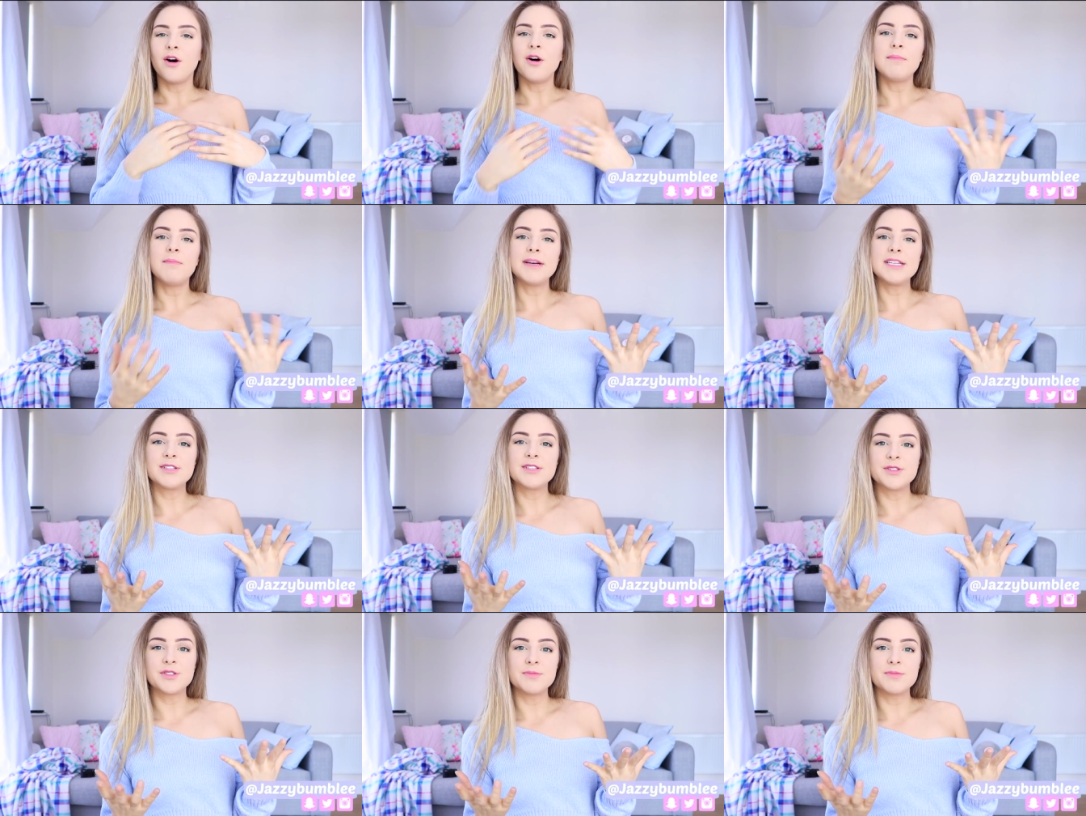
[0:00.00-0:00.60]
on my
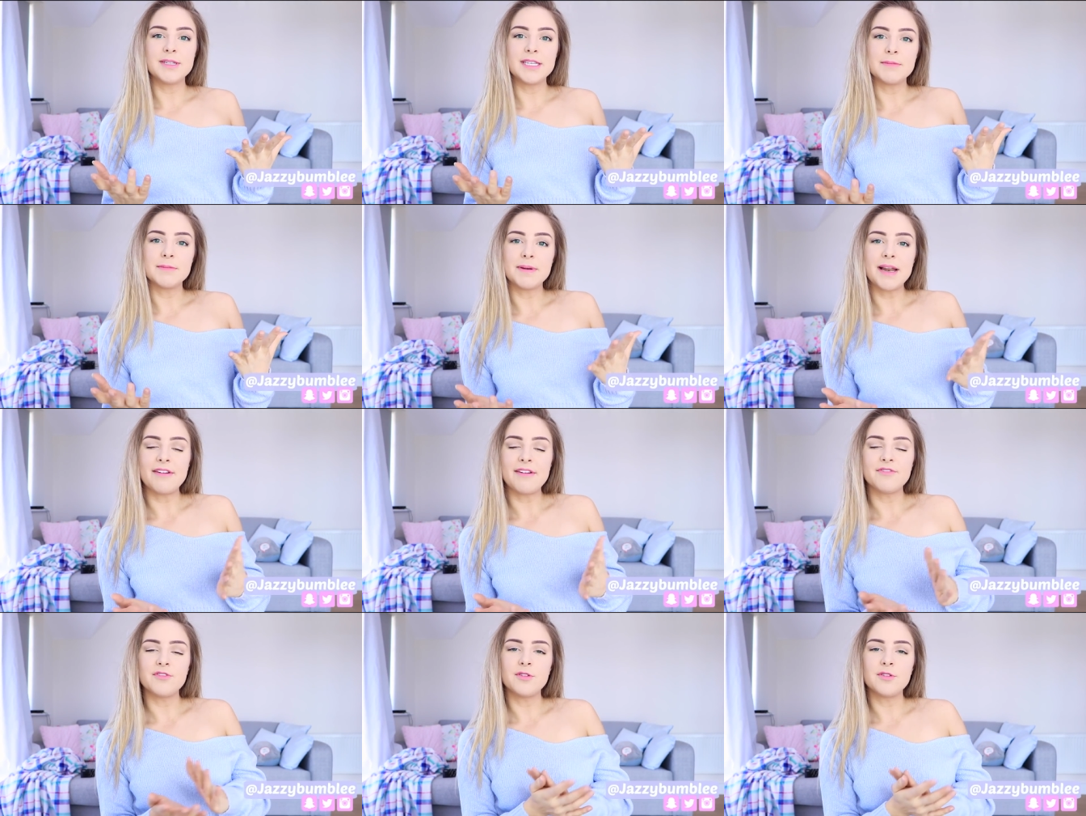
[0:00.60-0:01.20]
social media
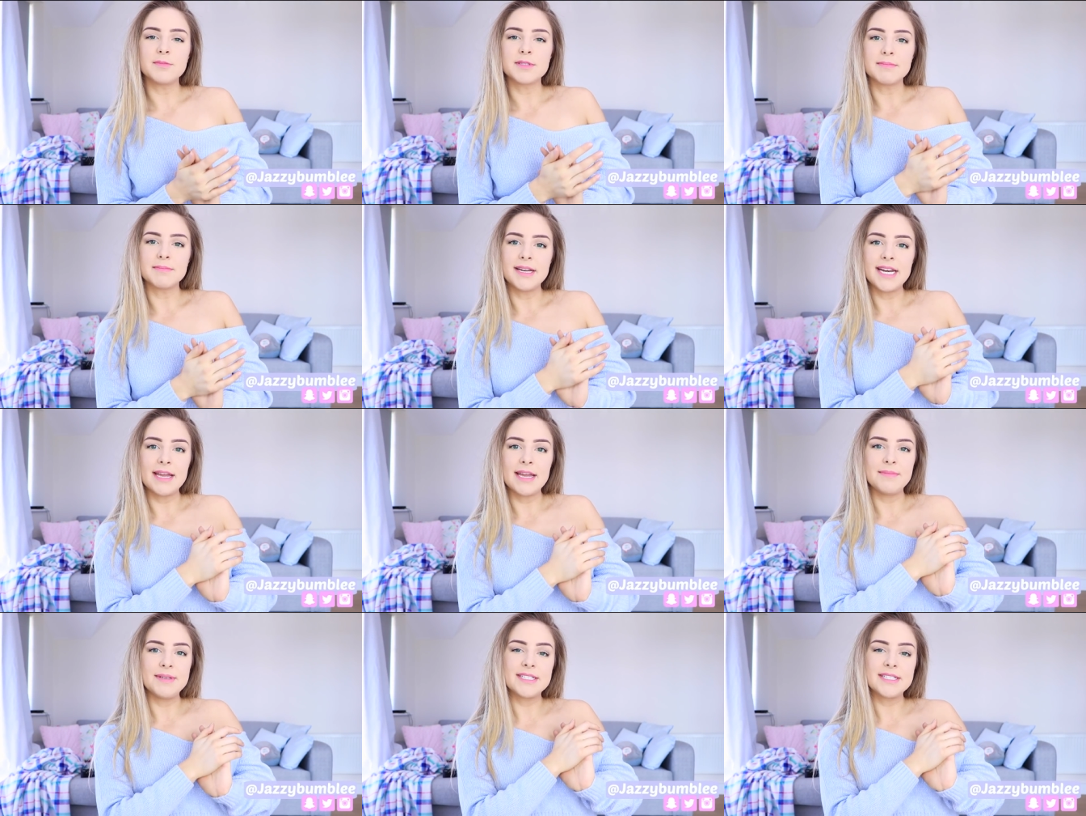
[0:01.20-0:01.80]
platforms. My
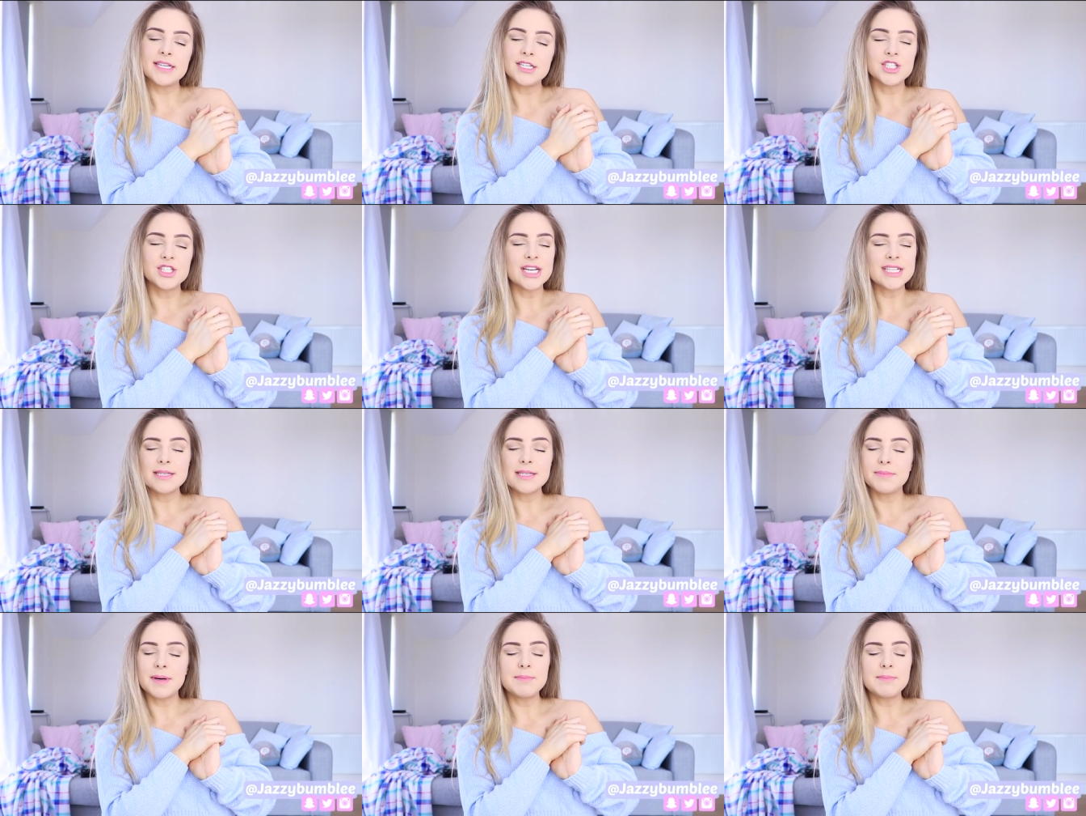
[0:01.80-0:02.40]
name is
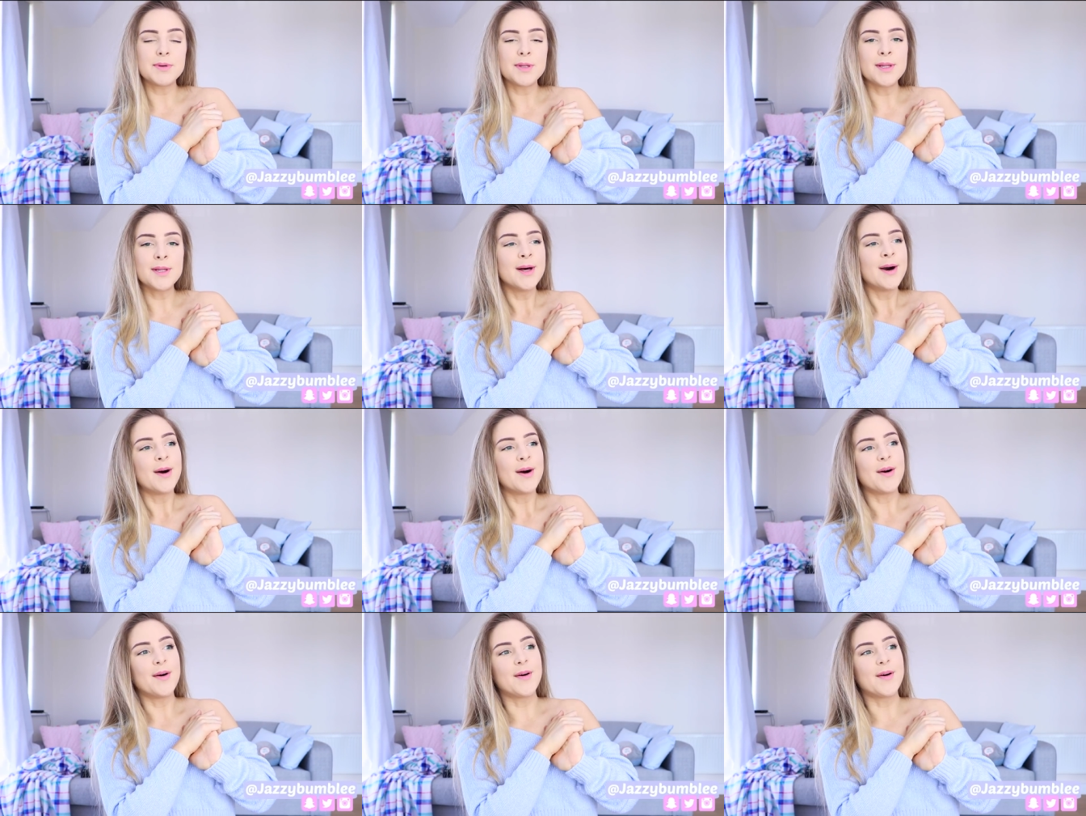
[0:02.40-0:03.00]
Jazzy Bumble
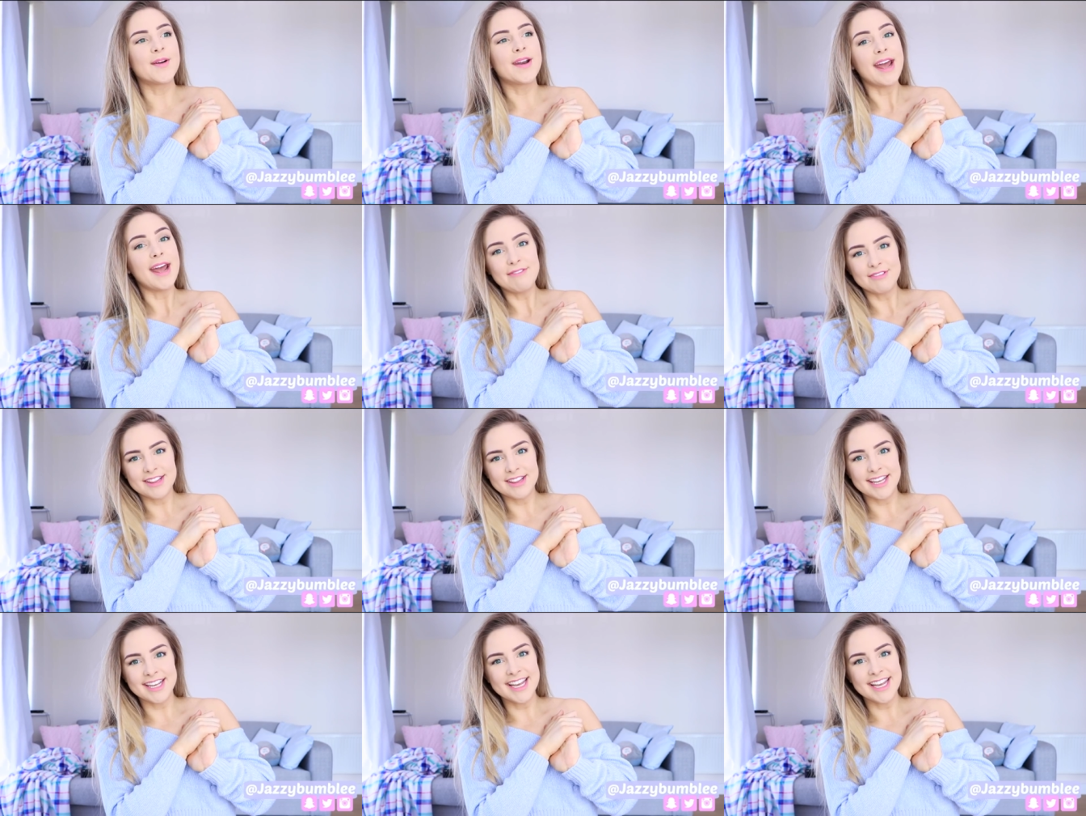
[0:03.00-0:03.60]
on
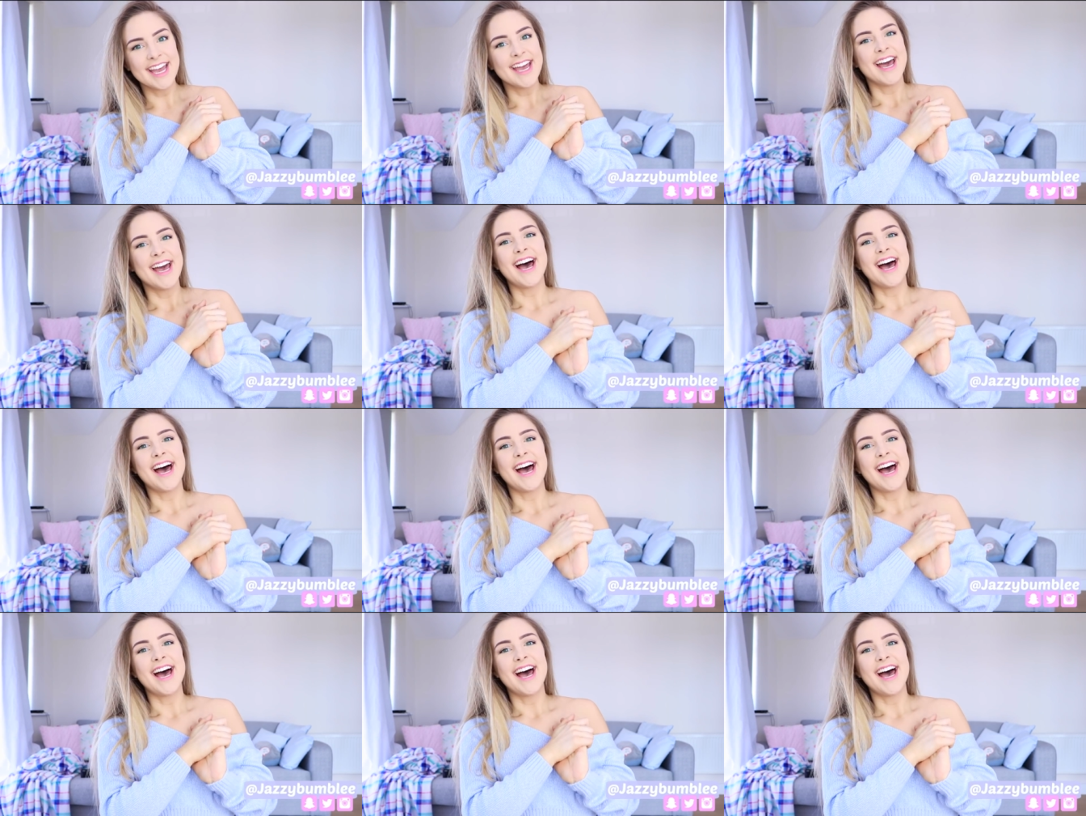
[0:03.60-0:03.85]
everything,